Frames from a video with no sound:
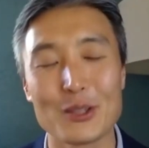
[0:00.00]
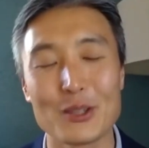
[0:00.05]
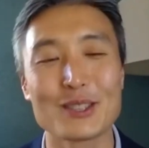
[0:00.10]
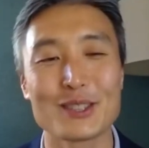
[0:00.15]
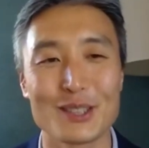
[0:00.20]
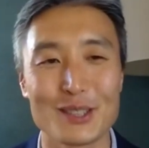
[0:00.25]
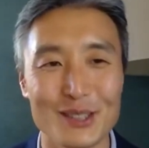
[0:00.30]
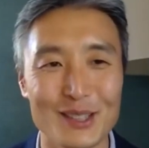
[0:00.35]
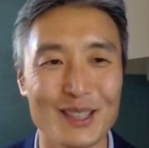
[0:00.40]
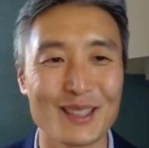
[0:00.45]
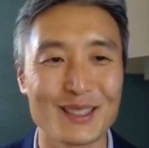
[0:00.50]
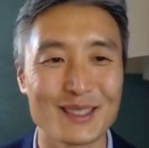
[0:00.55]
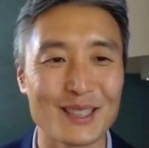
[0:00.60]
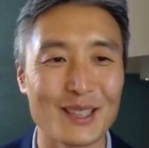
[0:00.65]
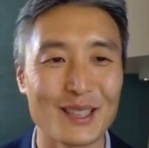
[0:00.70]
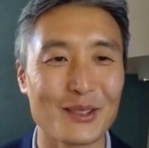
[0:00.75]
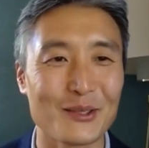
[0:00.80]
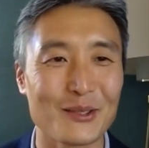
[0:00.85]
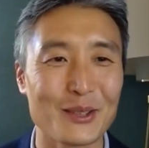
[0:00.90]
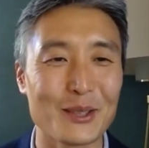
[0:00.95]
It was early in
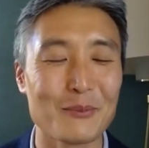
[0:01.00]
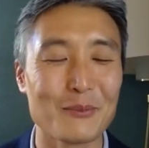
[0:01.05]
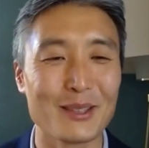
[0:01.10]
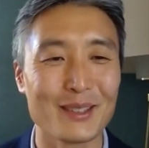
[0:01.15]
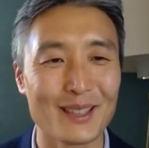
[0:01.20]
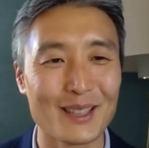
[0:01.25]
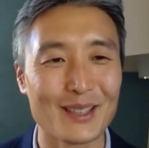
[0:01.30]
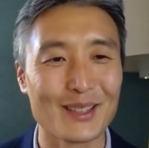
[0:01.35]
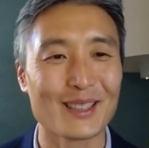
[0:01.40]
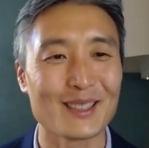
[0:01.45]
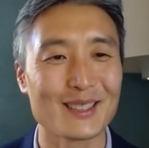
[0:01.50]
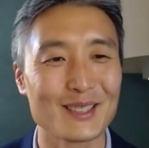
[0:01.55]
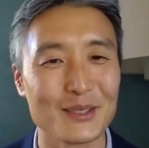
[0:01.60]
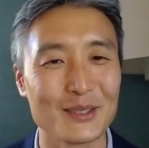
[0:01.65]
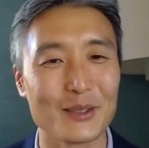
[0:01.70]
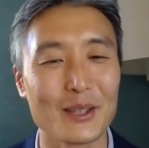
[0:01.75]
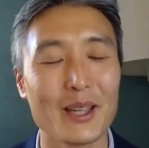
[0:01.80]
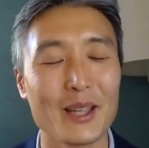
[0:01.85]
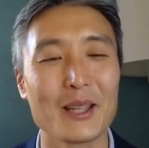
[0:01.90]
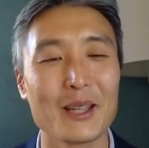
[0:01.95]
South Korea, but now it's
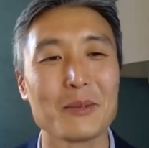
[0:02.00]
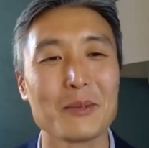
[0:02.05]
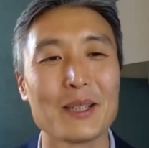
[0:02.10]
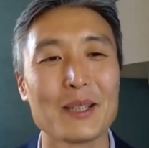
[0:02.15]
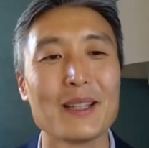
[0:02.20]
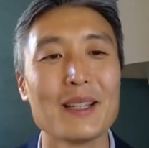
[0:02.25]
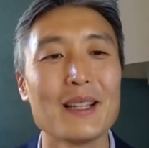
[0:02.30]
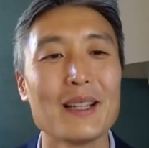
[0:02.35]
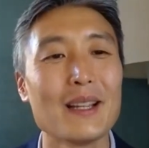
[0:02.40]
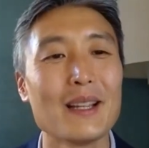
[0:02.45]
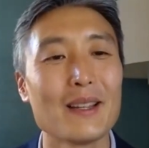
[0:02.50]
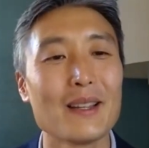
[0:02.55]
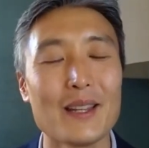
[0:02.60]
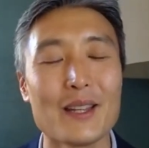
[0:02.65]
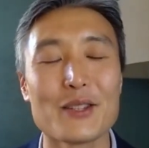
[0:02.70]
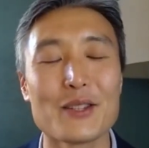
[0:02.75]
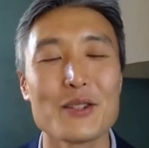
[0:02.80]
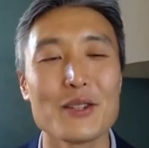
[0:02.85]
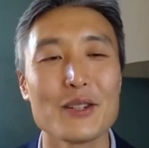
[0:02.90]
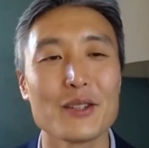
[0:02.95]
okay. But
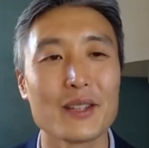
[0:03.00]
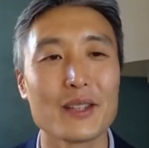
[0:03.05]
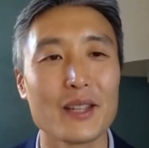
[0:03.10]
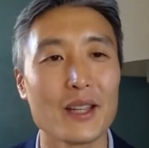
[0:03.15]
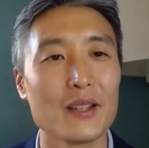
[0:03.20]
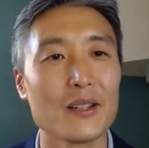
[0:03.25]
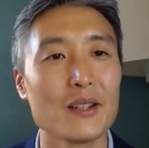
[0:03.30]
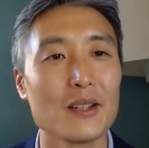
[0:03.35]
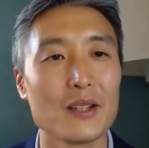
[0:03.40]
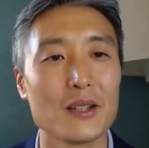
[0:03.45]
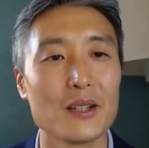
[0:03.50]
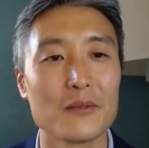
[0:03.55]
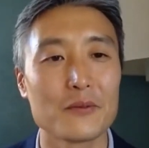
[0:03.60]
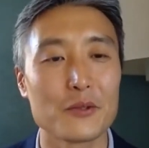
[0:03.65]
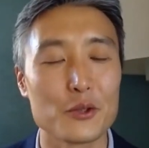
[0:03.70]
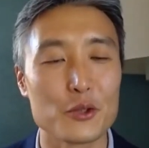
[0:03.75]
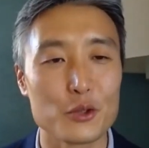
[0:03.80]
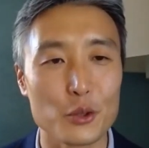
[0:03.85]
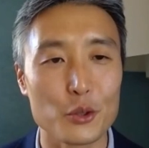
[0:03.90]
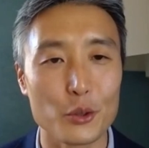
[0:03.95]
thank you again
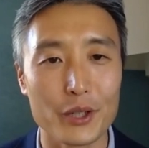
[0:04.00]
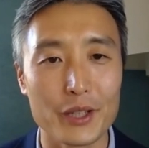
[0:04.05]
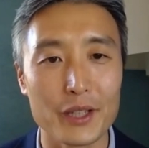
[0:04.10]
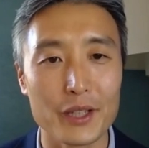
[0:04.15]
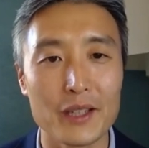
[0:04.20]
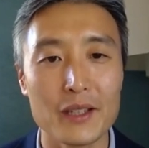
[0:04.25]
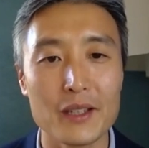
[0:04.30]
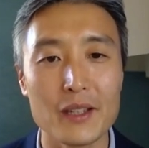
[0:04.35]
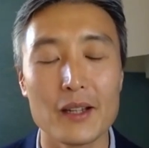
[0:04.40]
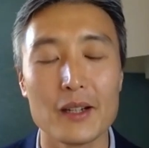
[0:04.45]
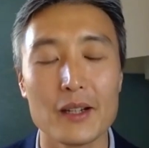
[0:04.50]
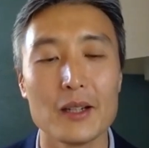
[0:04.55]
for joining.